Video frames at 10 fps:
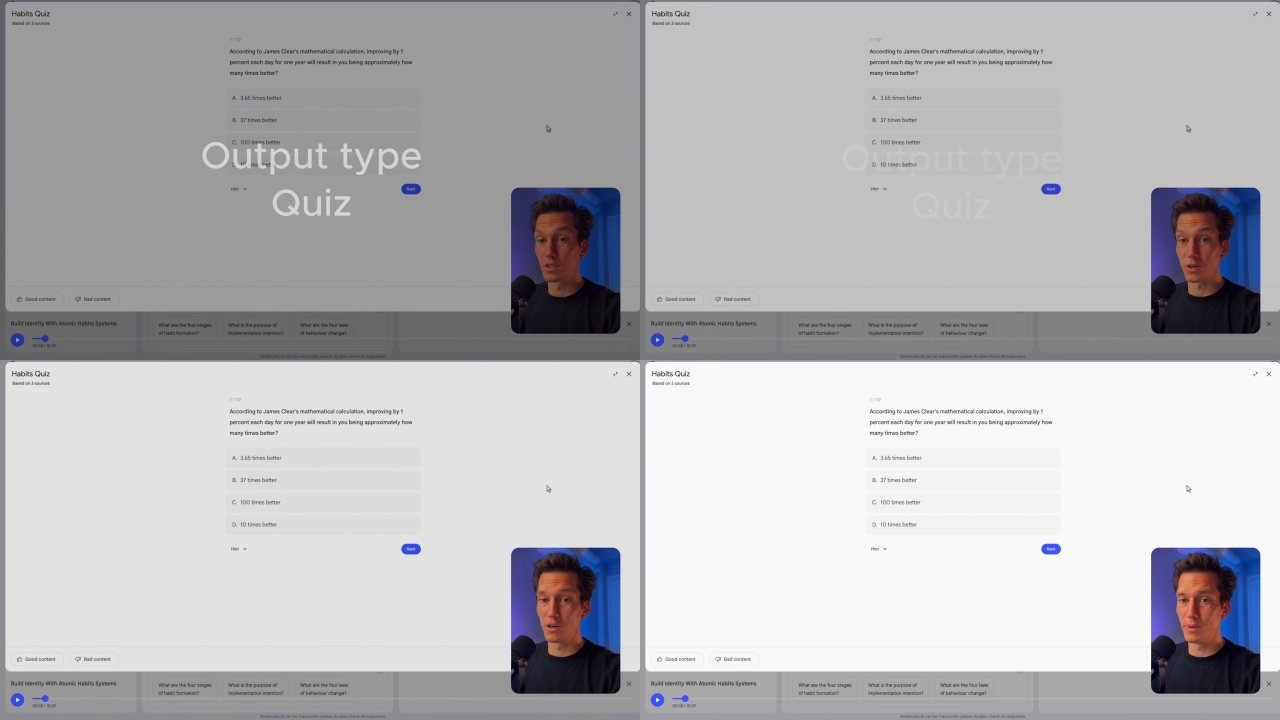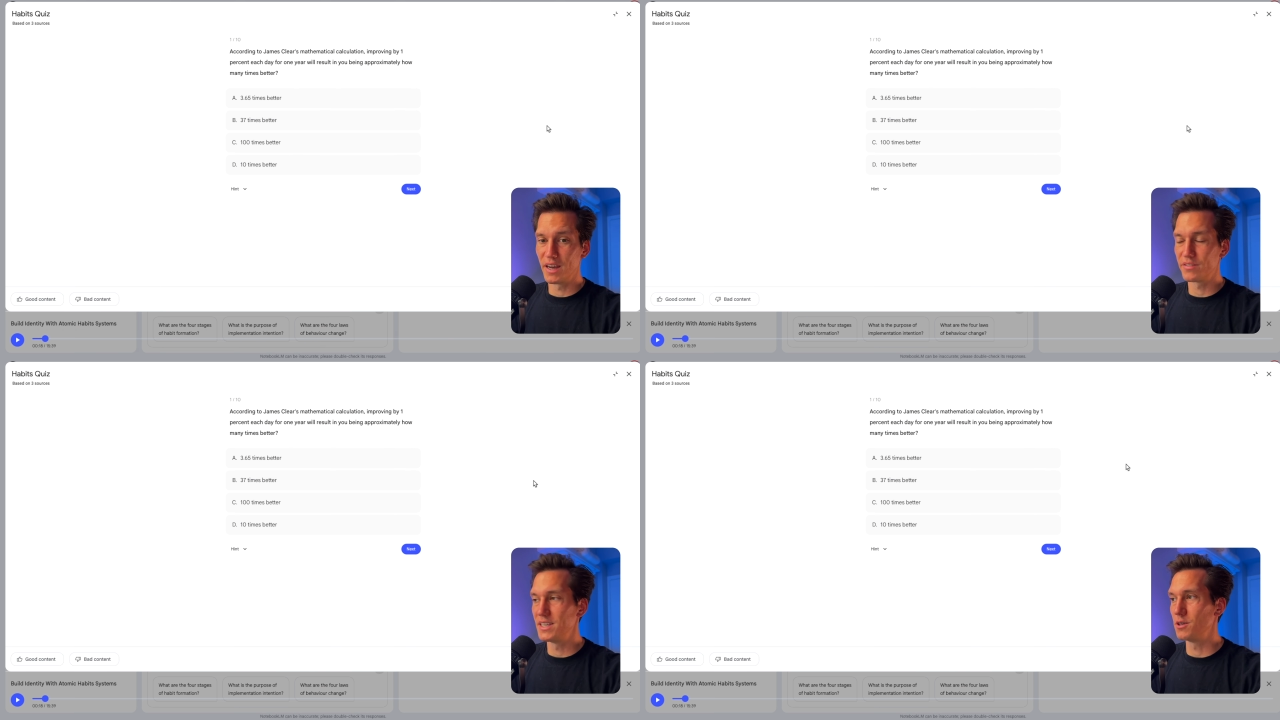So here we
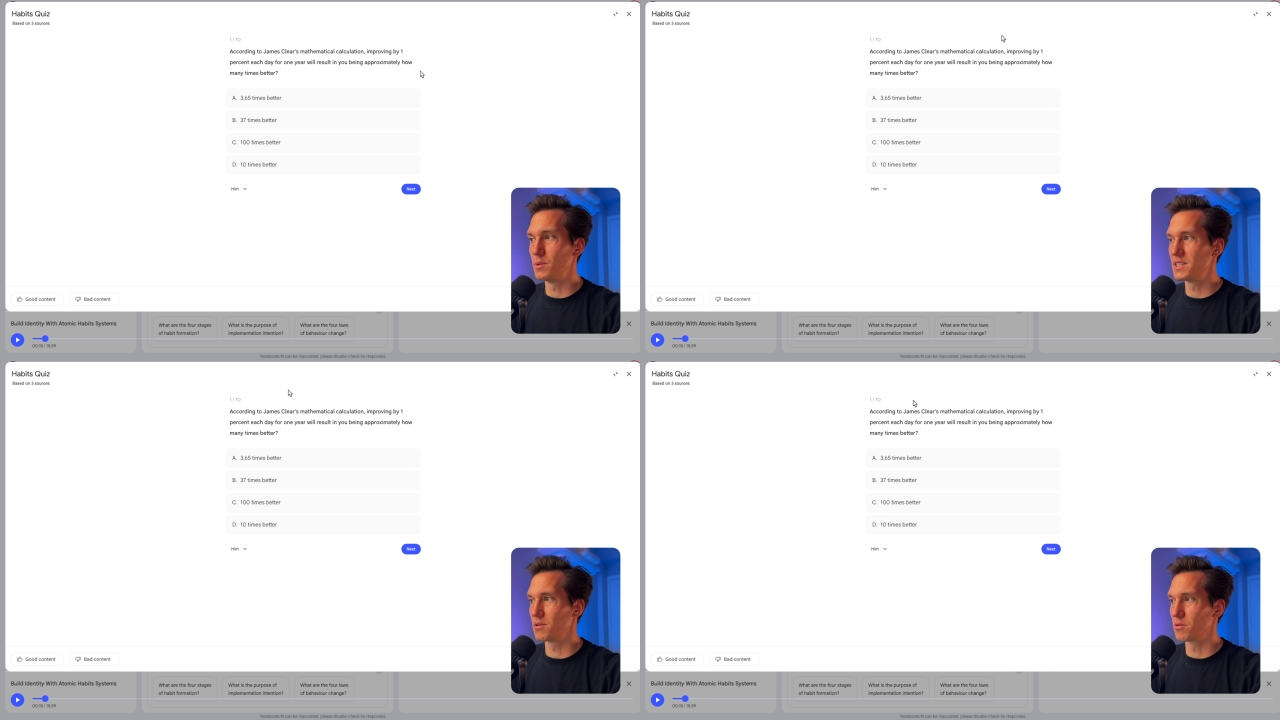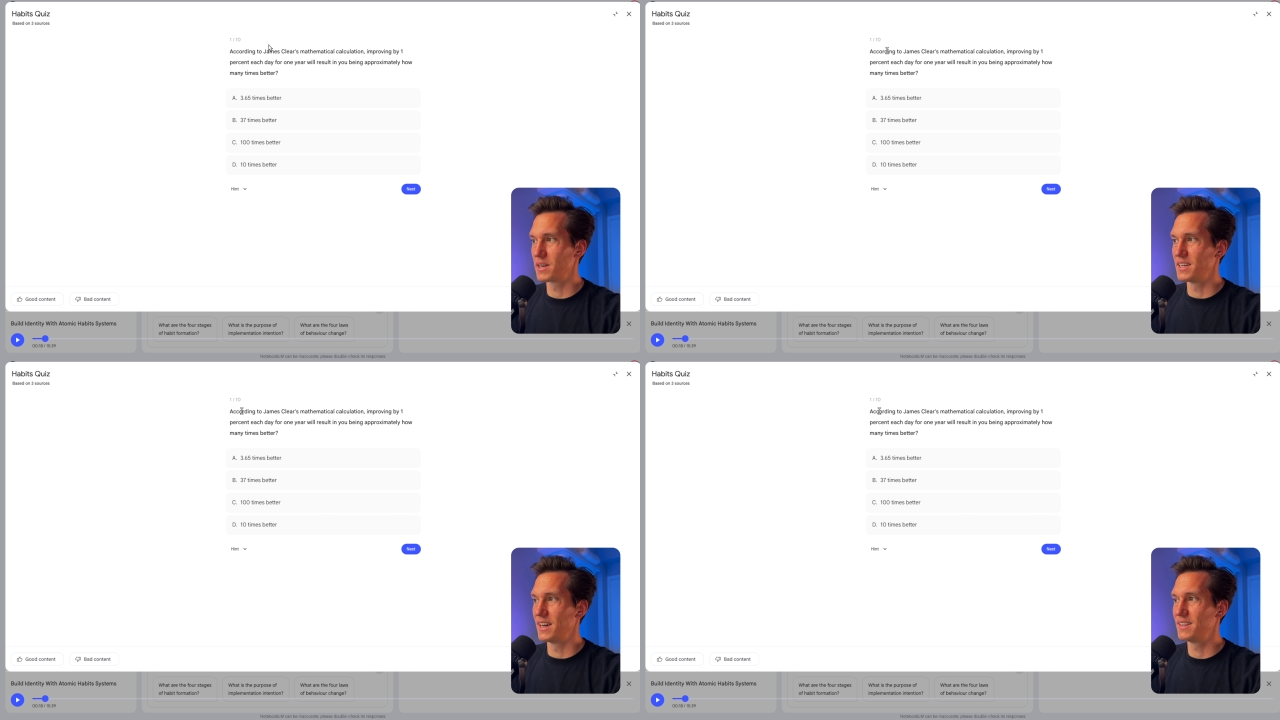have the quiz
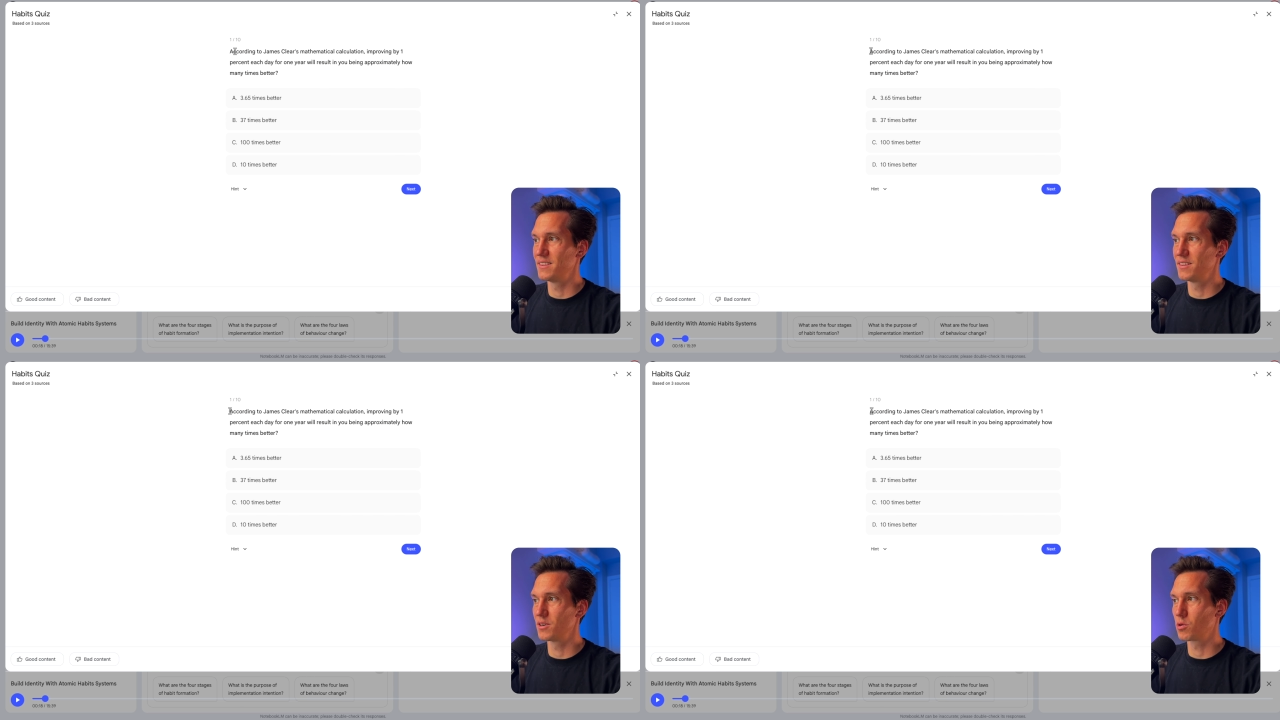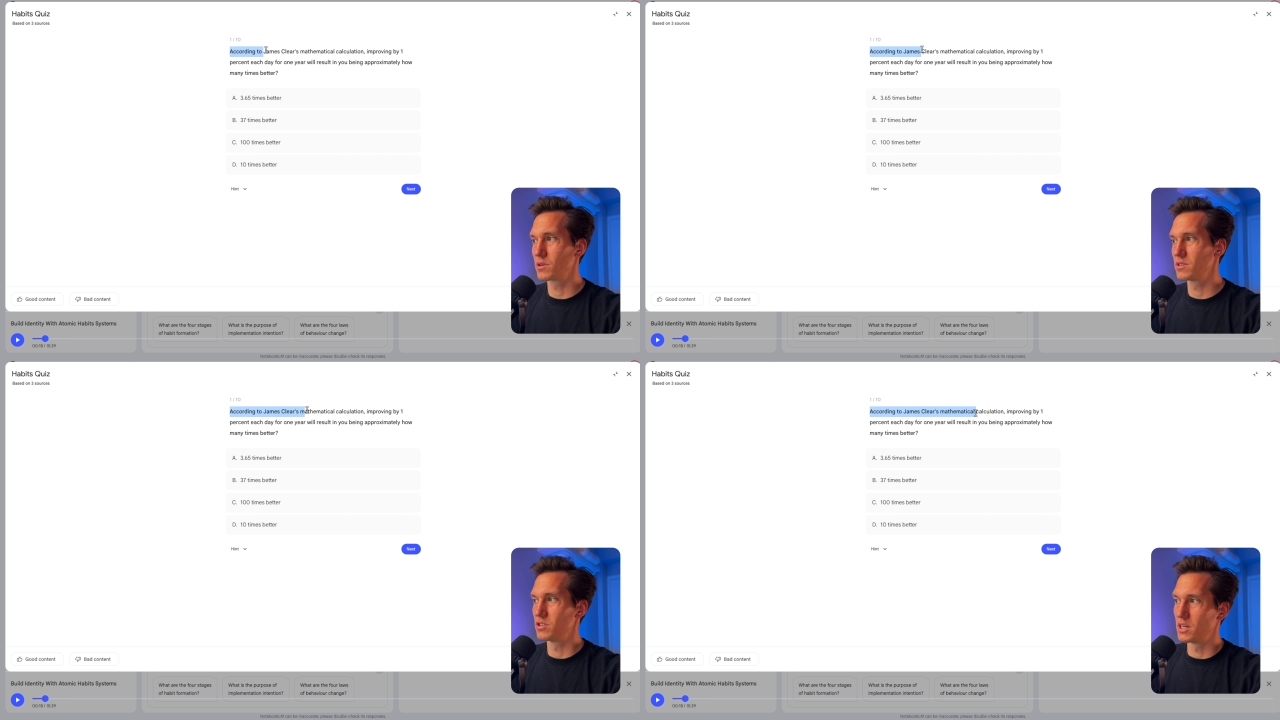already, and
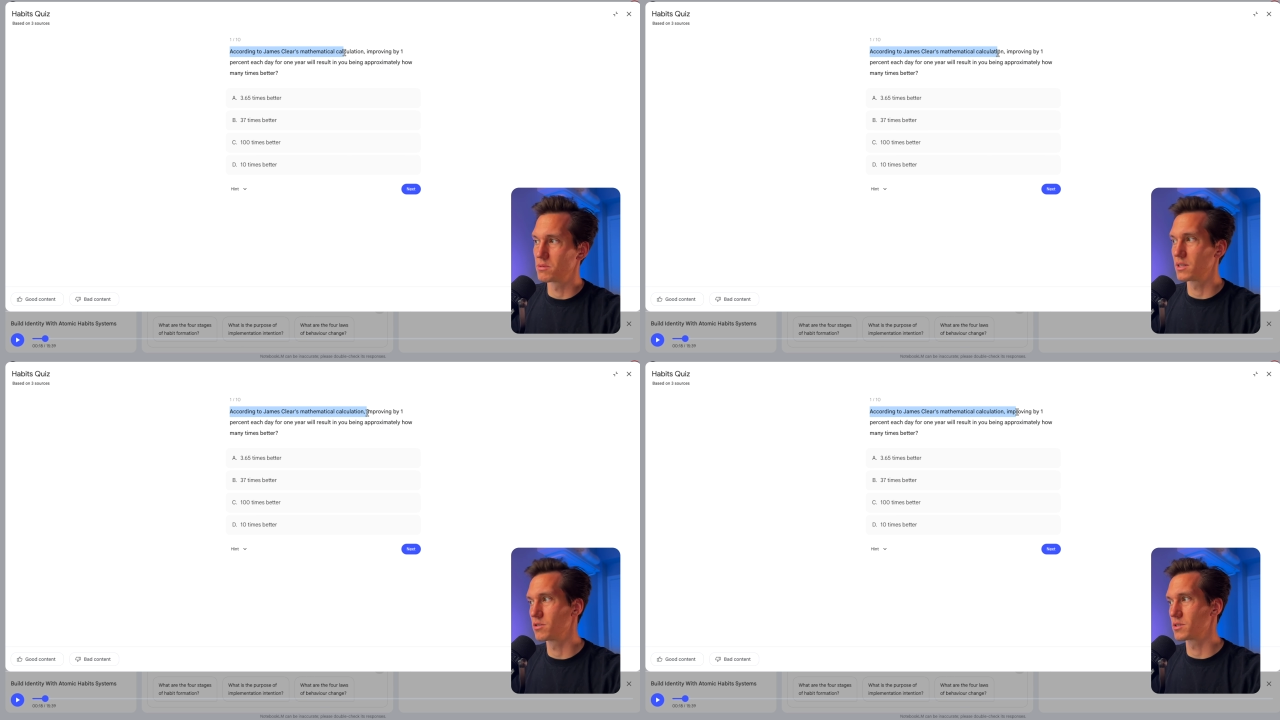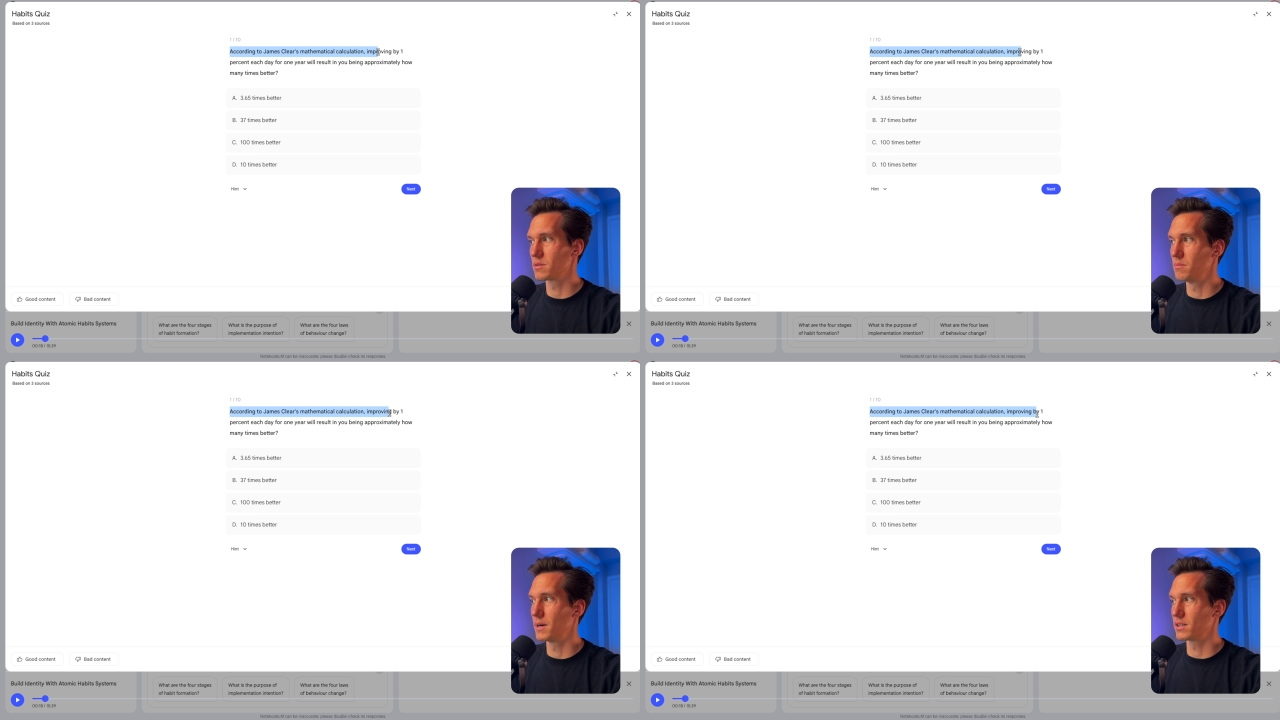according to James
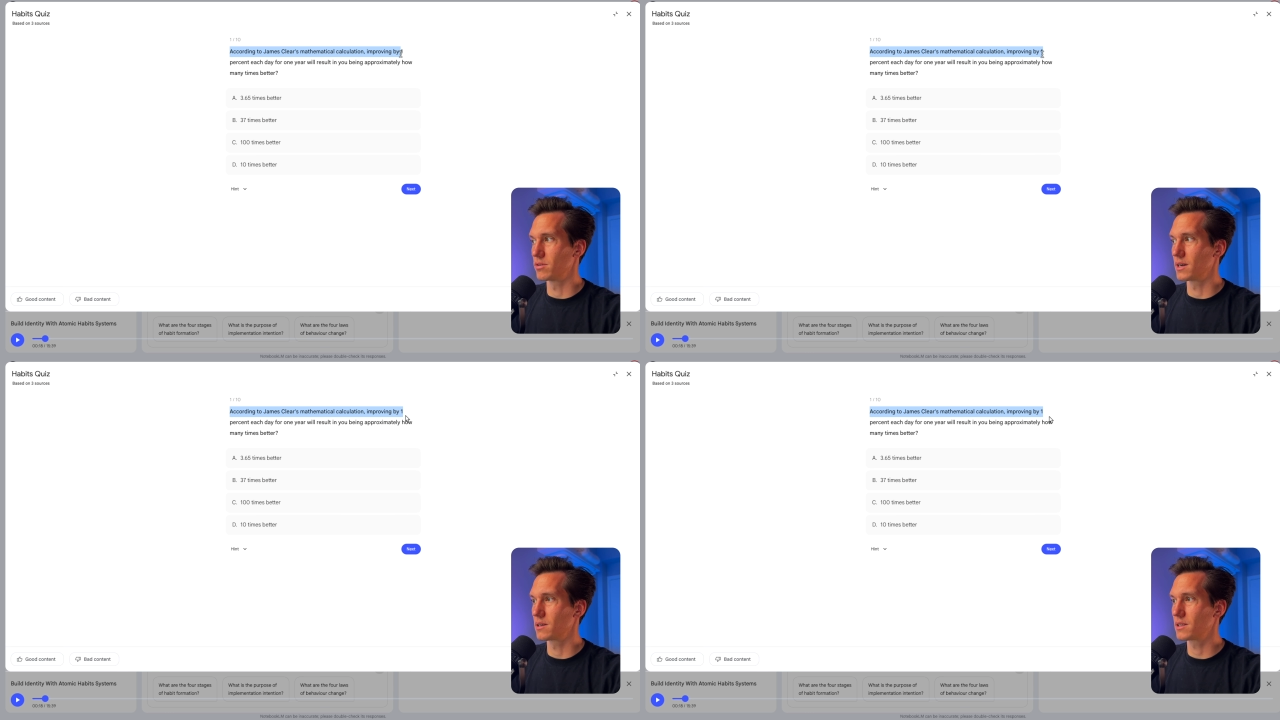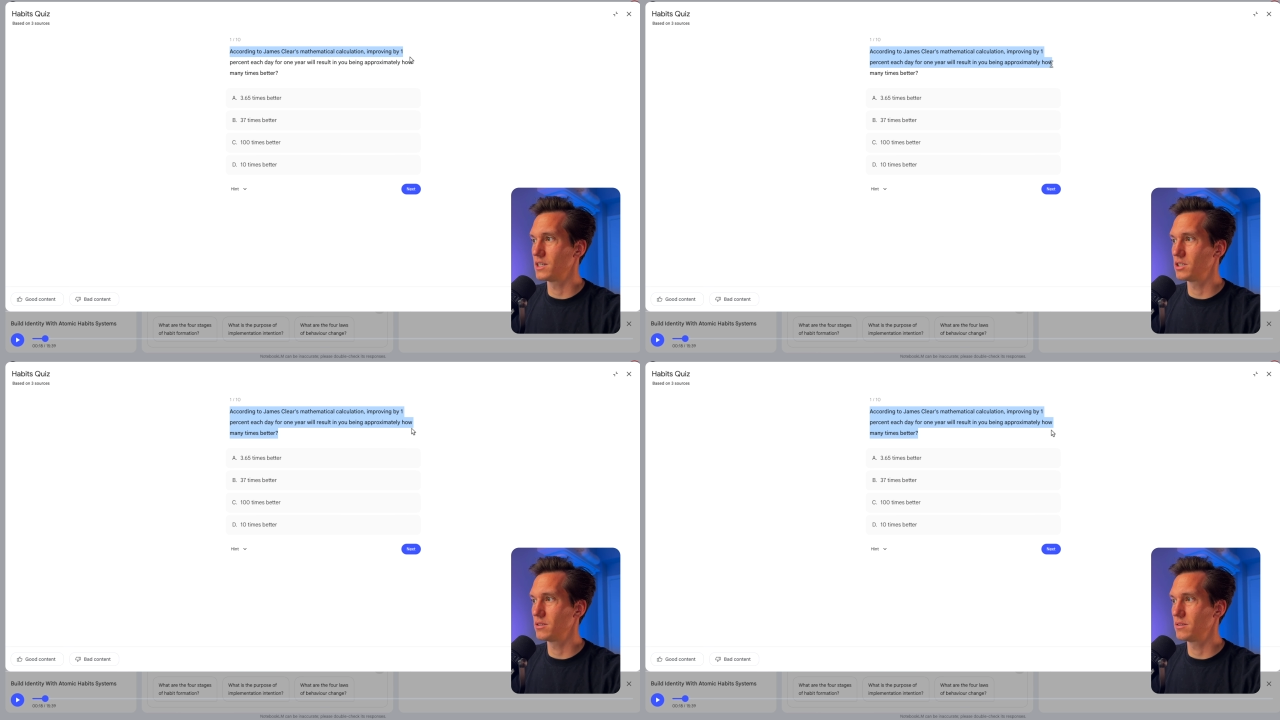Clear's mathematical
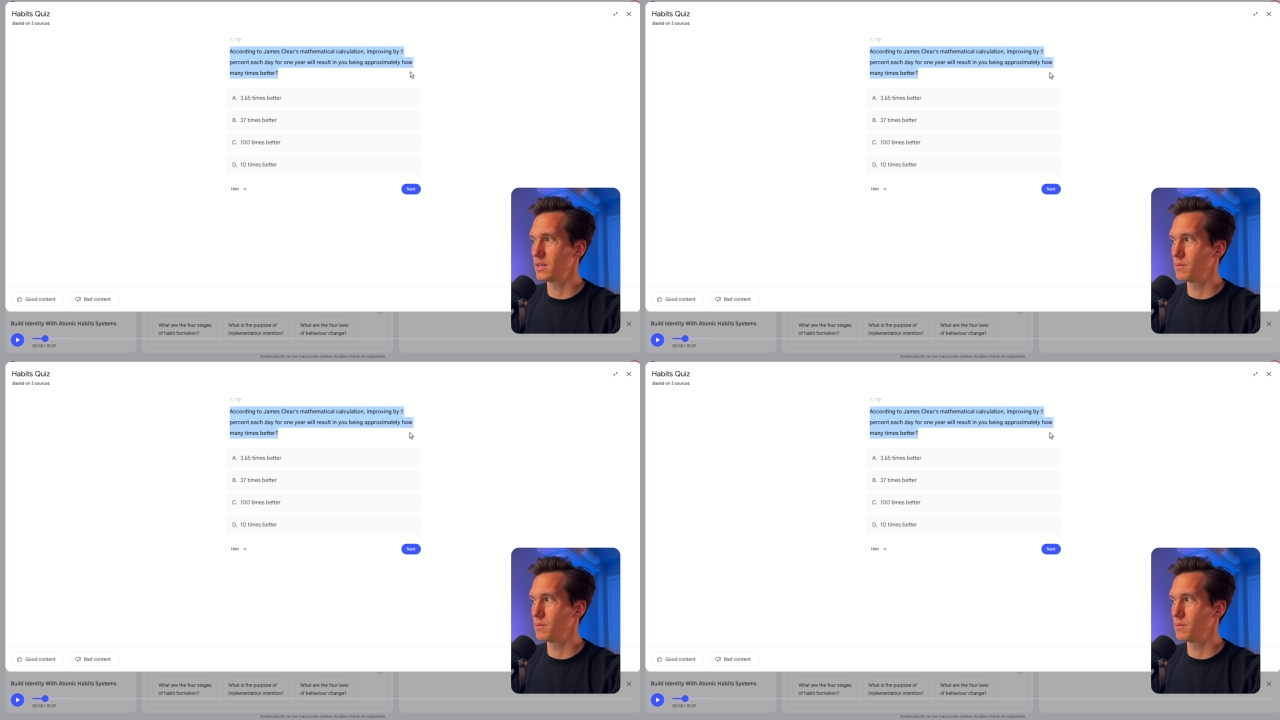calculation,